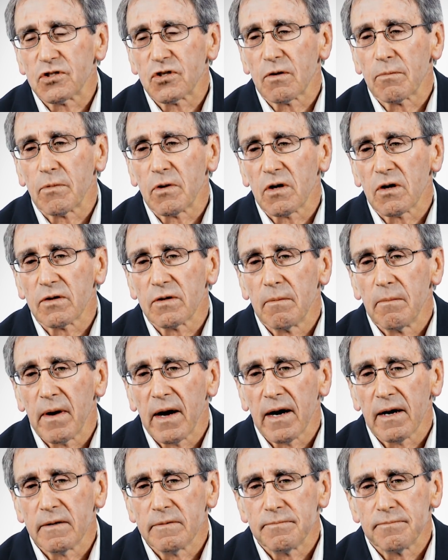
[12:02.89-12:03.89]
Sermon on the
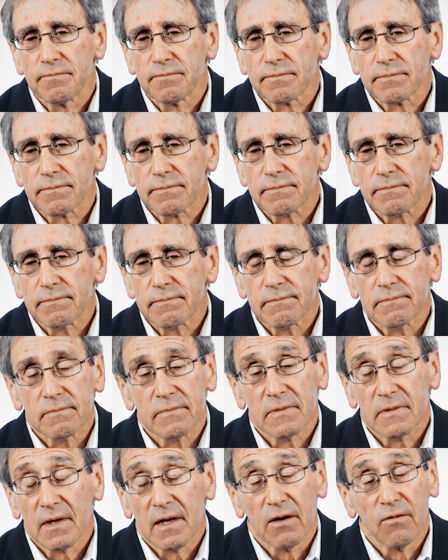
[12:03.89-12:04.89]
Mount,
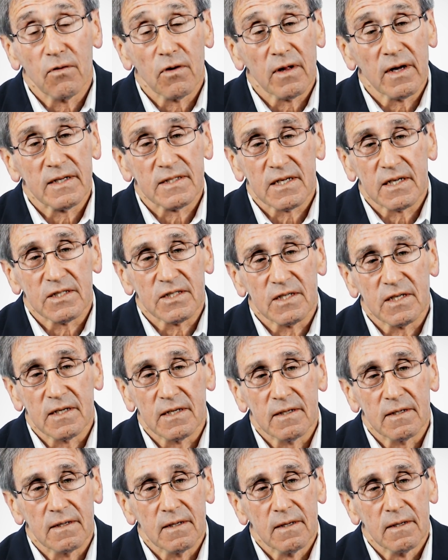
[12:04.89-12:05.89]
I realize I
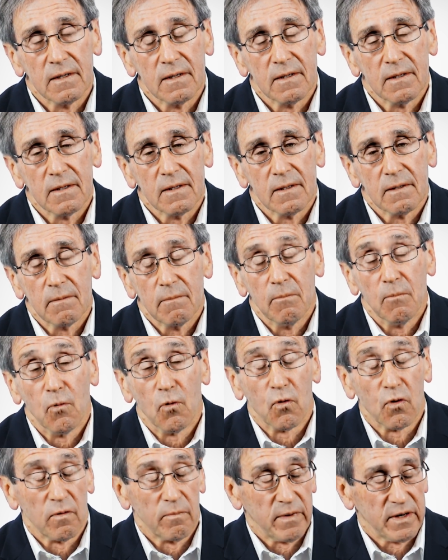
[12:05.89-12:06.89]
see
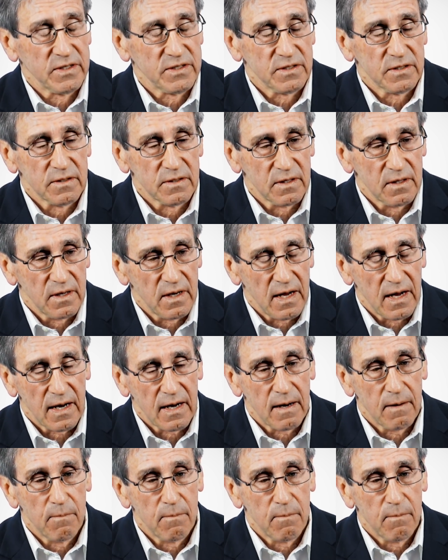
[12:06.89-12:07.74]
more of my sin today.